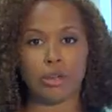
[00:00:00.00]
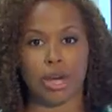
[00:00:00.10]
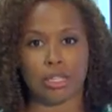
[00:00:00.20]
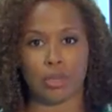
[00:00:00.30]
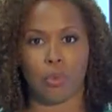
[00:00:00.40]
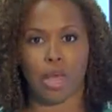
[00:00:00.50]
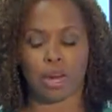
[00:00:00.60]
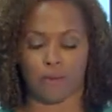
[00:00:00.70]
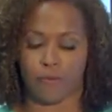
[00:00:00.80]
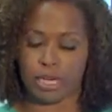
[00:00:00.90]
you guys you can weigh
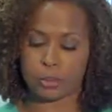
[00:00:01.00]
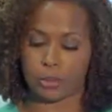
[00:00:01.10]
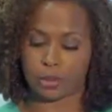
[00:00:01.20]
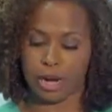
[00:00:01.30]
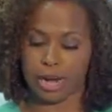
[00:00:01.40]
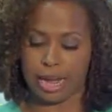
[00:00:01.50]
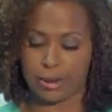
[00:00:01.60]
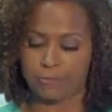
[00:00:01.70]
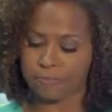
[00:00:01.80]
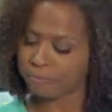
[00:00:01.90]
in on Facebook right
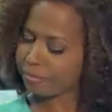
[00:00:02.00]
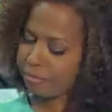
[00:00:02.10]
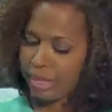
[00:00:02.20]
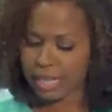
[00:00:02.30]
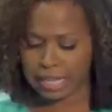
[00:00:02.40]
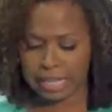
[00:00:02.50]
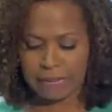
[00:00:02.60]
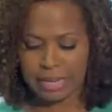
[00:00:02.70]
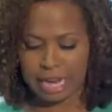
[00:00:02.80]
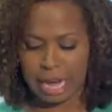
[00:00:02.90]
now
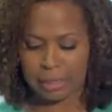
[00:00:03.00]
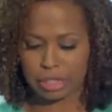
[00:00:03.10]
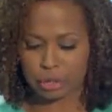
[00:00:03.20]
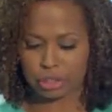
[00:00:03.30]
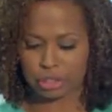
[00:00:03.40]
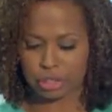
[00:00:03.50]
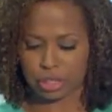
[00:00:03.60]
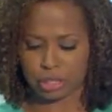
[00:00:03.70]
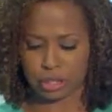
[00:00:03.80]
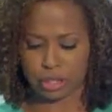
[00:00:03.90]
leave any comments, questions,
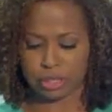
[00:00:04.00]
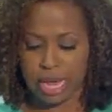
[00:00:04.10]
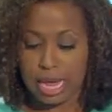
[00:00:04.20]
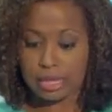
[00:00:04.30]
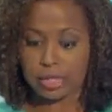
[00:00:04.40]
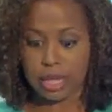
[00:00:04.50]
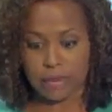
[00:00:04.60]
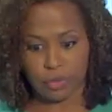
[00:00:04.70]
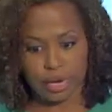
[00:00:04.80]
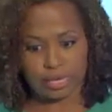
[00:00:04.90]
concerns. I see a
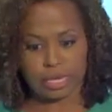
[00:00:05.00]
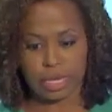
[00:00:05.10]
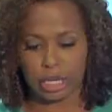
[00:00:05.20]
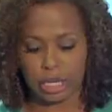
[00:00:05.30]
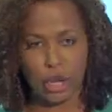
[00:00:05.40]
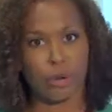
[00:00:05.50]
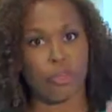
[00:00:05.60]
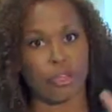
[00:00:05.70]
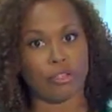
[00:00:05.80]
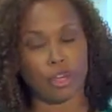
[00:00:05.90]
lot of you guys saying hello.
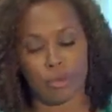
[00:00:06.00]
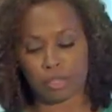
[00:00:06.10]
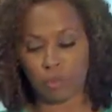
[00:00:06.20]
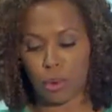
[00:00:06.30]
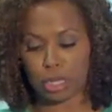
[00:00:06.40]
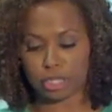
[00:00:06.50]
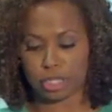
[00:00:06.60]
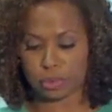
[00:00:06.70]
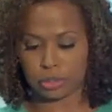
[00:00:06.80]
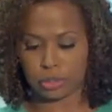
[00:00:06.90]
Thank you so much for
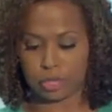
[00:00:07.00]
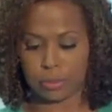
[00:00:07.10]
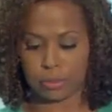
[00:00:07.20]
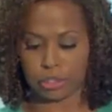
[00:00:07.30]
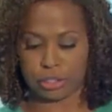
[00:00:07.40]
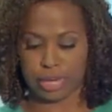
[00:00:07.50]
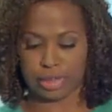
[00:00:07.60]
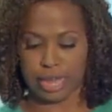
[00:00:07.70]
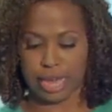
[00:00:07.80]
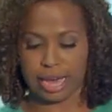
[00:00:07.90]
watching us. We certainly
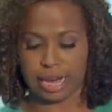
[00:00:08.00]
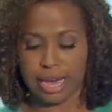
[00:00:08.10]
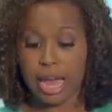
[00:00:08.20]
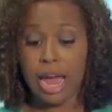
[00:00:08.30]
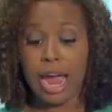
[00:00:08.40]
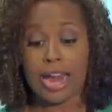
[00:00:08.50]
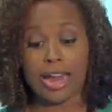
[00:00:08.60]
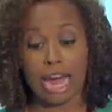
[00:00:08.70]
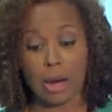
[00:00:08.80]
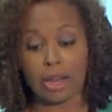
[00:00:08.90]
appreciate that and
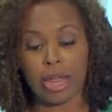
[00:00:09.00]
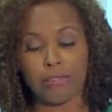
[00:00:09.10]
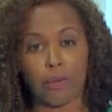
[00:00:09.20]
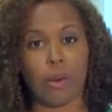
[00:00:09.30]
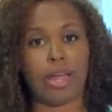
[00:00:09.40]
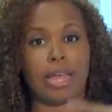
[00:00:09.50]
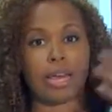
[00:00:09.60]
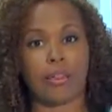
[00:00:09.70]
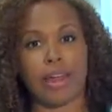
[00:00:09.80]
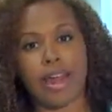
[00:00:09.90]
now a lot of you weighing in
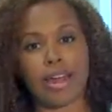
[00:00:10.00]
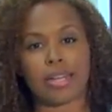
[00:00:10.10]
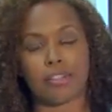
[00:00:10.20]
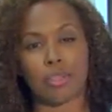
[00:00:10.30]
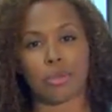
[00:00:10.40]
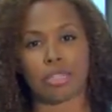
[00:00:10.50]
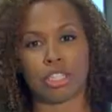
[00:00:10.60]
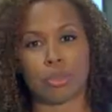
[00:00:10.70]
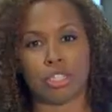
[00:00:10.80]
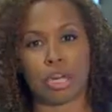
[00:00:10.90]
on that active shooter
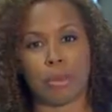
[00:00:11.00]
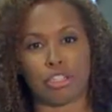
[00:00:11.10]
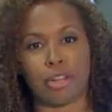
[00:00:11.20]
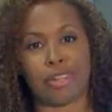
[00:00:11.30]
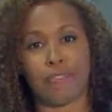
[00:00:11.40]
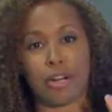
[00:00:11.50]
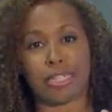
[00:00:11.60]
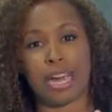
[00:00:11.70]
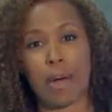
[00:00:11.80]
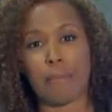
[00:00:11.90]
situation I mentioned at the very
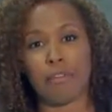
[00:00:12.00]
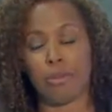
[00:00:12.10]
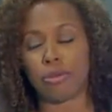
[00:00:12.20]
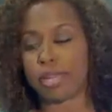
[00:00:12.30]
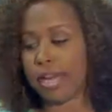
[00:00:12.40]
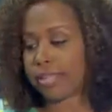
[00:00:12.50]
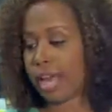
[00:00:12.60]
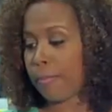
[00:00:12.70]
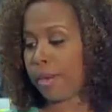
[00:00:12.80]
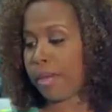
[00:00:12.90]
top of the newscast
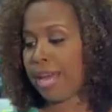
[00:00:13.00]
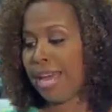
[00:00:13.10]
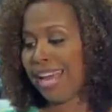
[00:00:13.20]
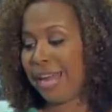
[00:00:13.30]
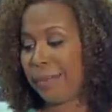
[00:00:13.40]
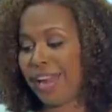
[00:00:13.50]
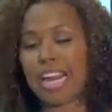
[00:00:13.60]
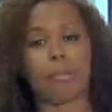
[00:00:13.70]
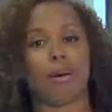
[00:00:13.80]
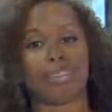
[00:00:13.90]
happening in
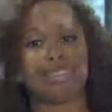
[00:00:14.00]
Panama